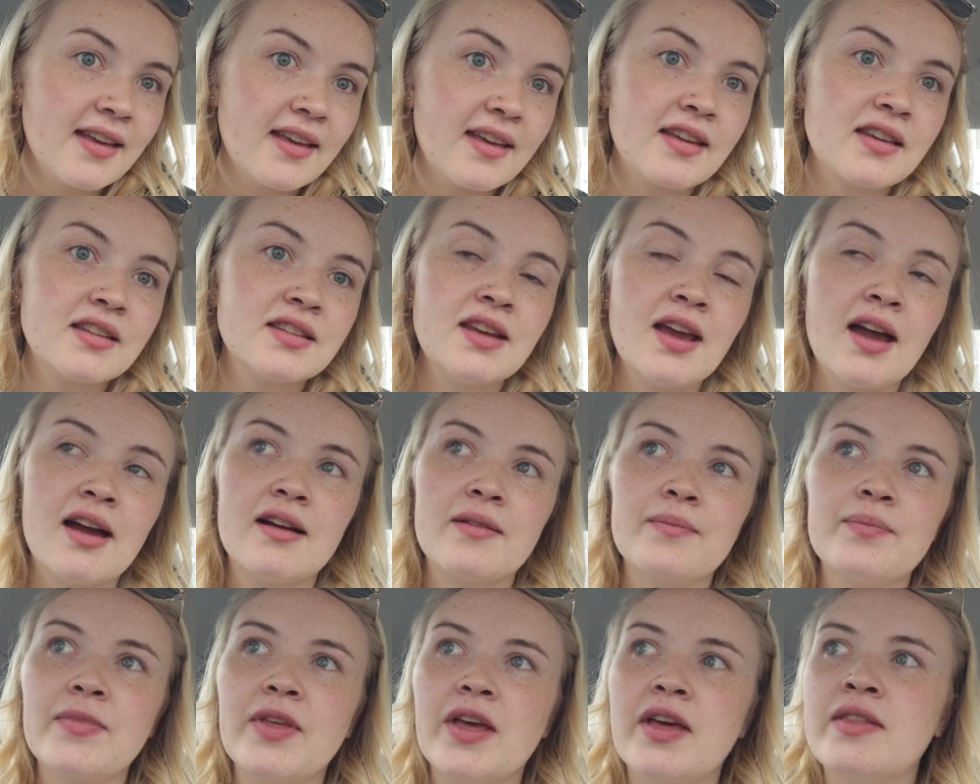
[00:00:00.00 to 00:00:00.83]
And yeah,
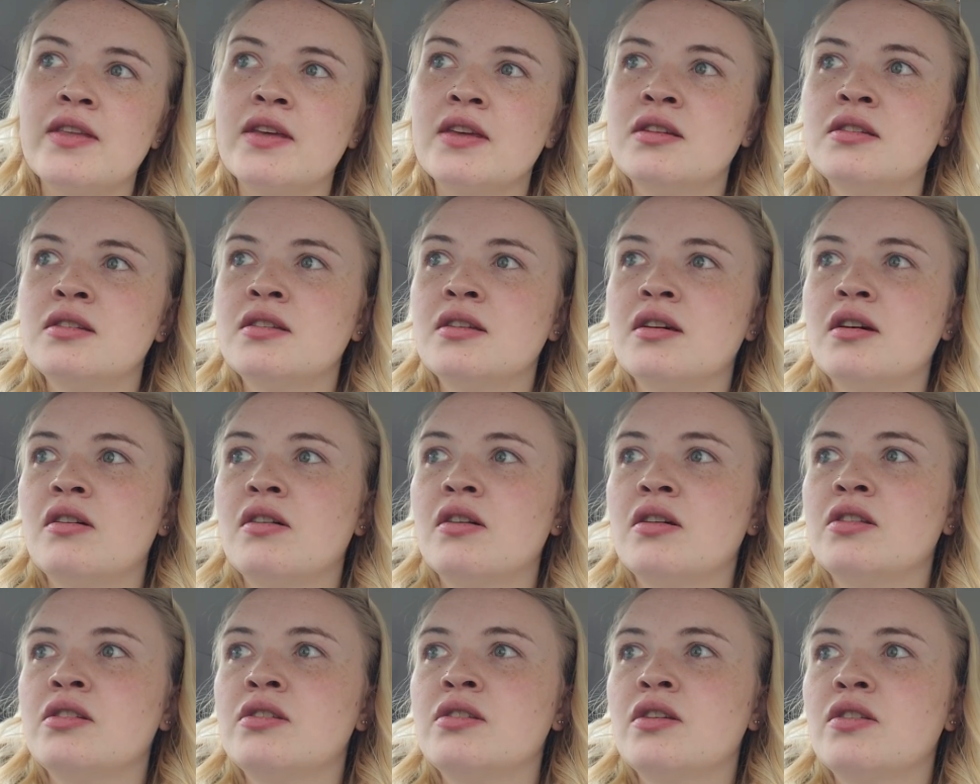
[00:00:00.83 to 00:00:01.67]
and then
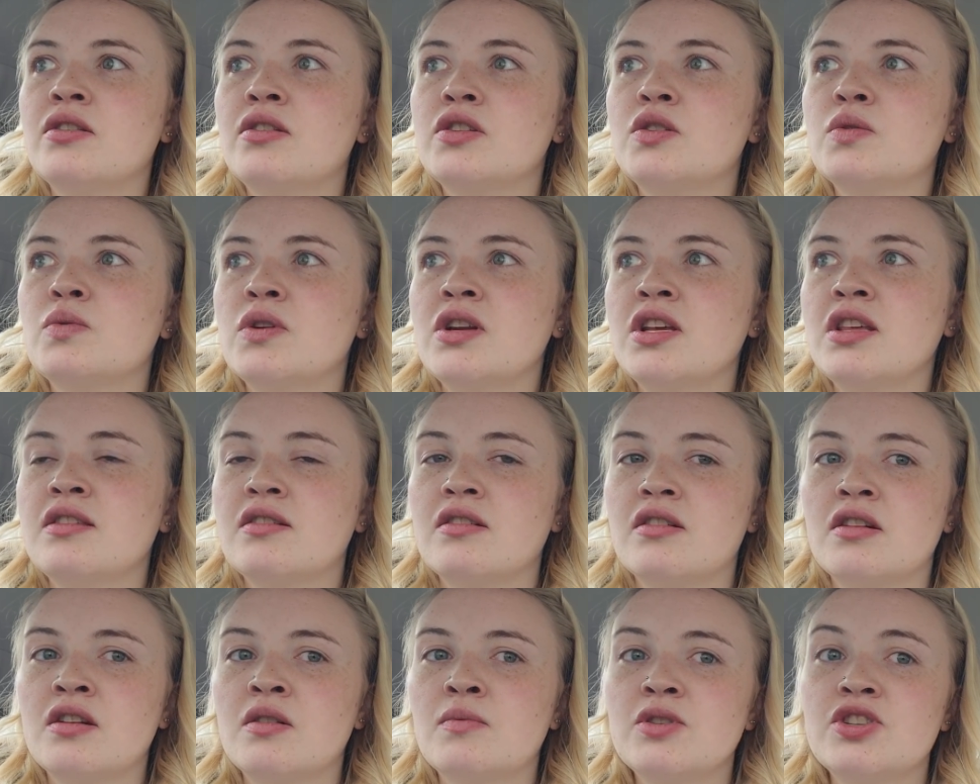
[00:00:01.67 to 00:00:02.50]
on the
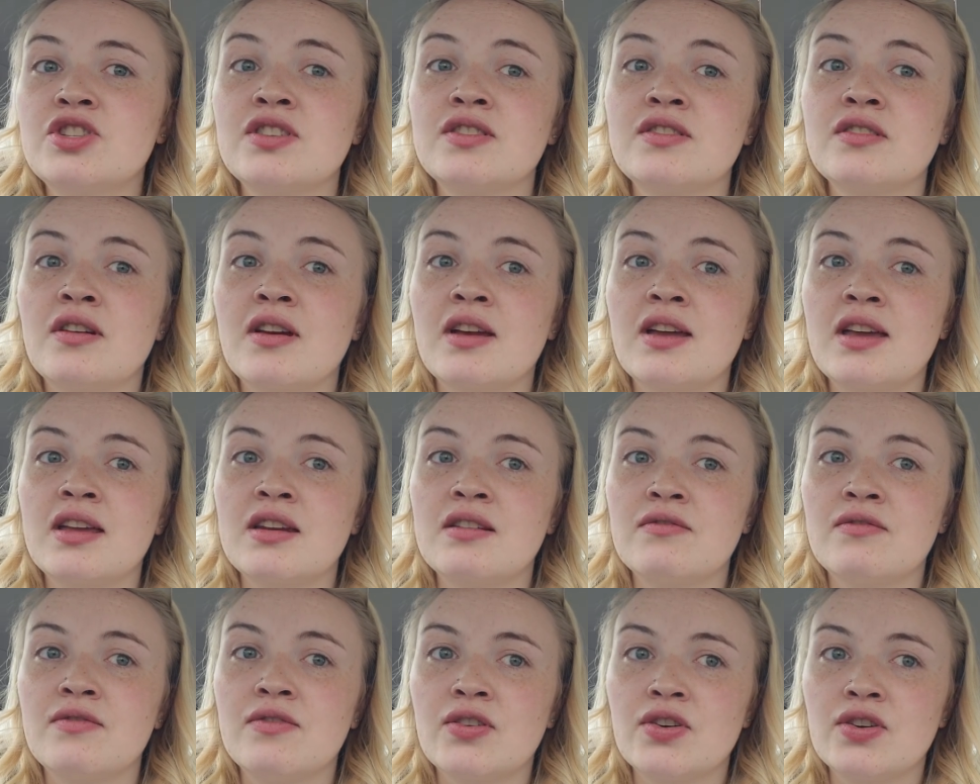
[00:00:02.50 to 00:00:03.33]
23rd, which is our
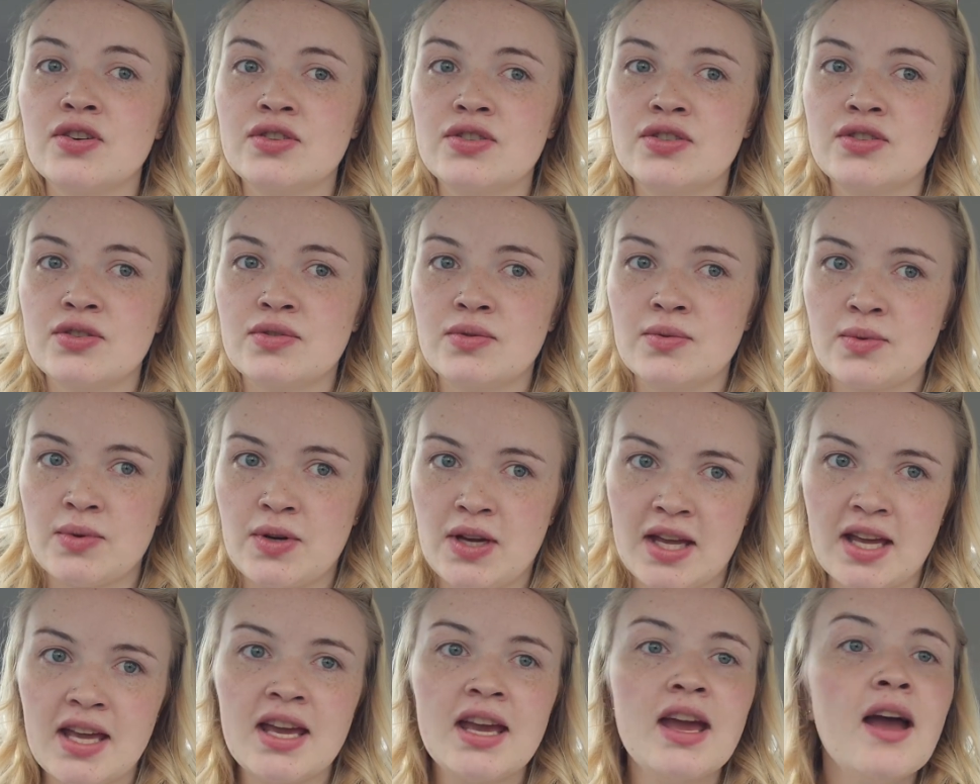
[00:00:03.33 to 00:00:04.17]

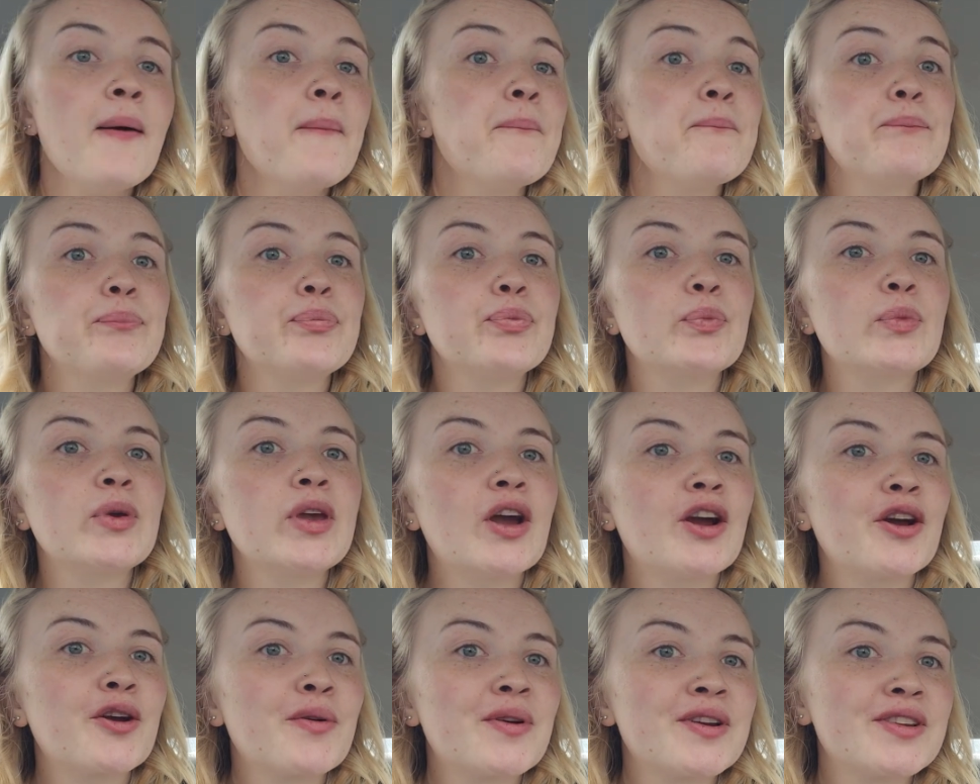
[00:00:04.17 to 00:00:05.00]
anniversary, we
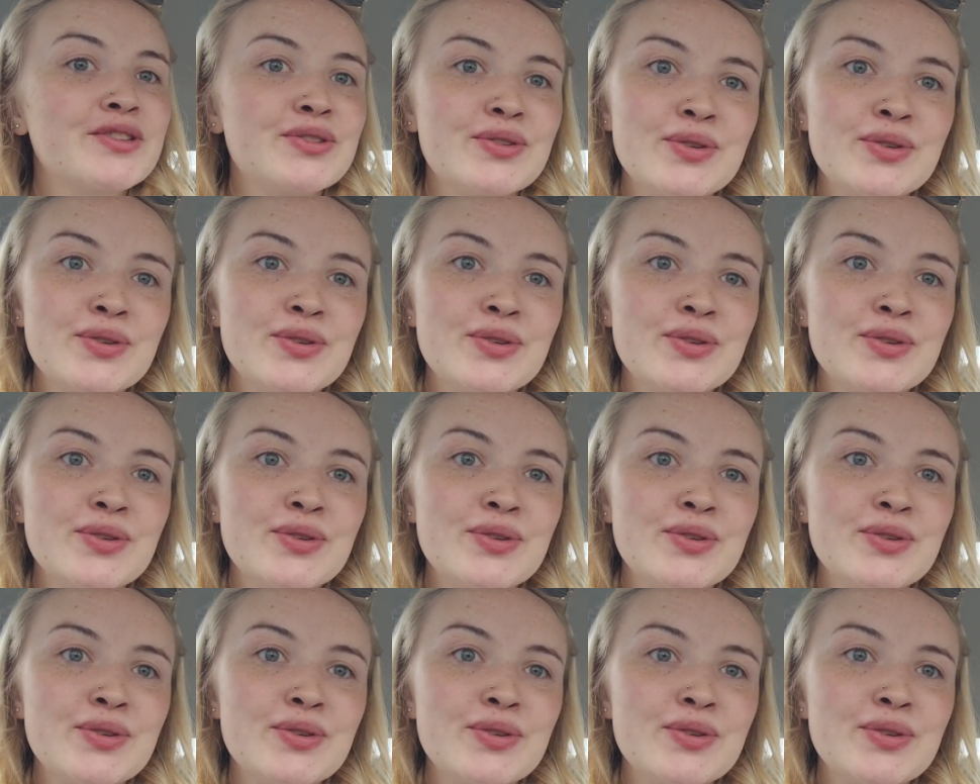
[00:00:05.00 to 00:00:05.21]
are going